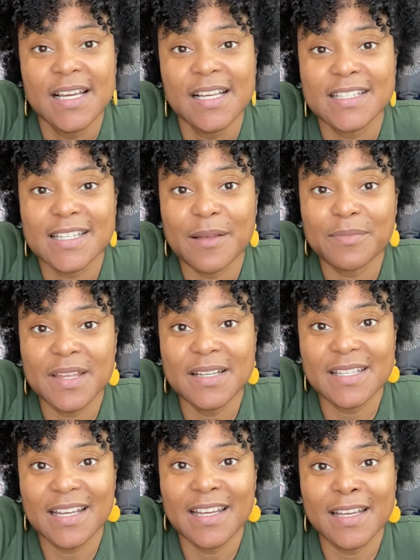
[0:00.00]
something
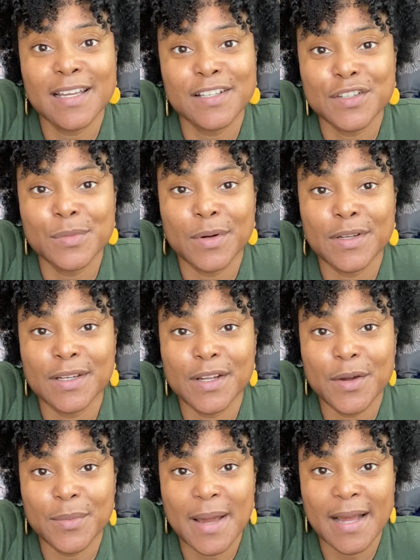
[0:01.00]
to eat because she wanted to
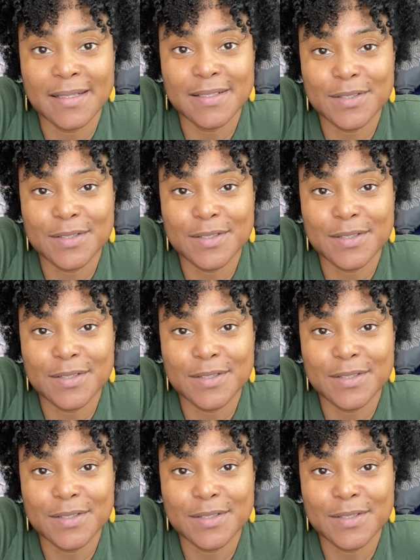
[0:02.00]
go back to